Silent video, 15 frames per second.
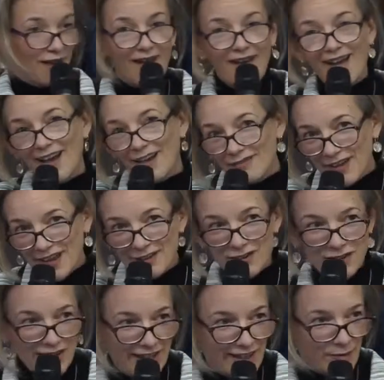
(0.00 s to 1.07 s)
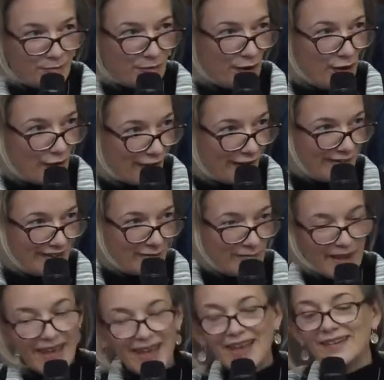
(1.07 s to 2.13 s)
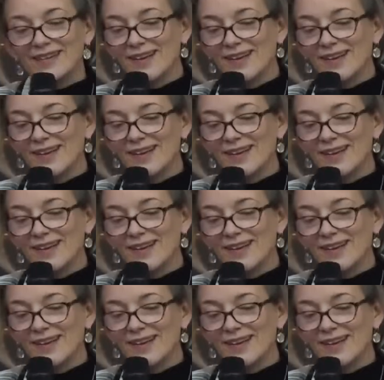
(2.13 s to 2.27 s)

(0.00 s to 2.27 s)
eventually as progress is made,